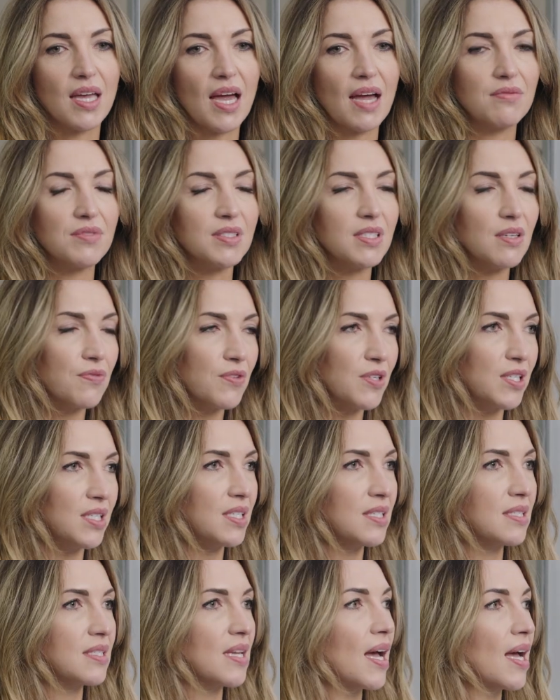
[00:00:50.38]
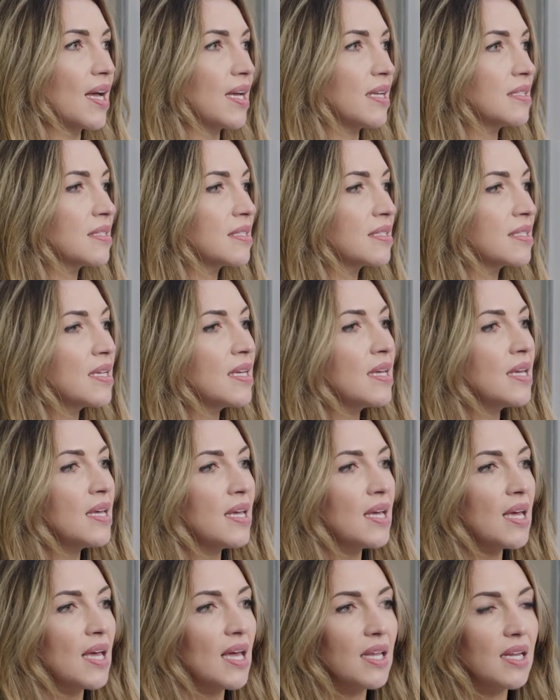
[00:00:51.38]
that have different designs,
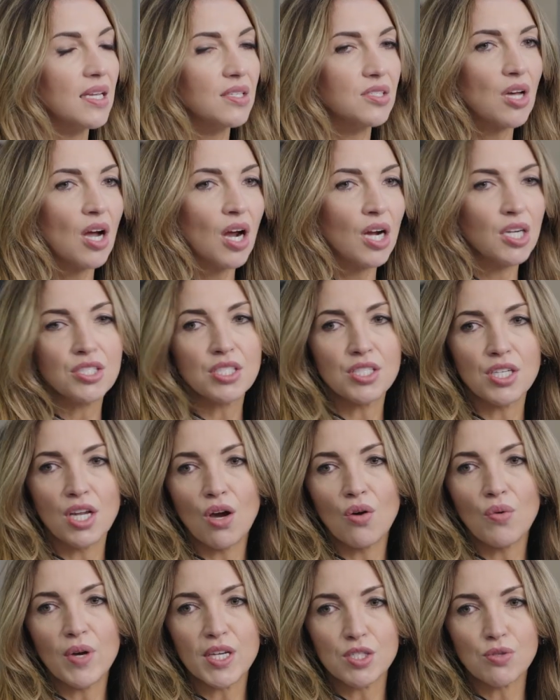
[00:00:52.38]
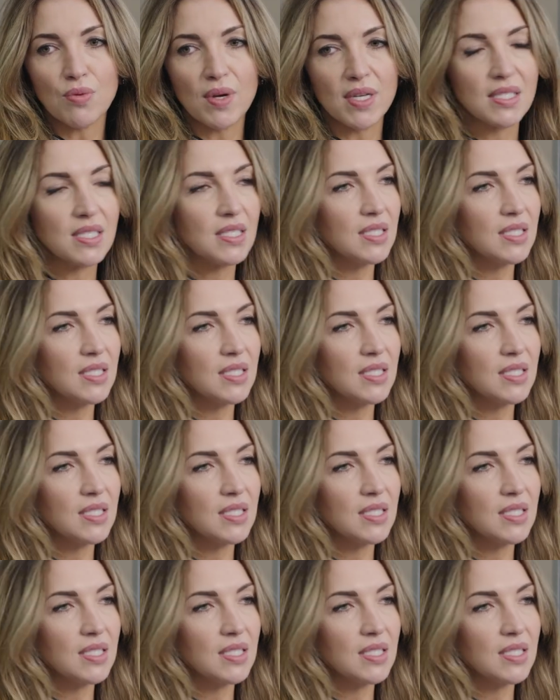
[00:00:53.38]
and it's hard to know which one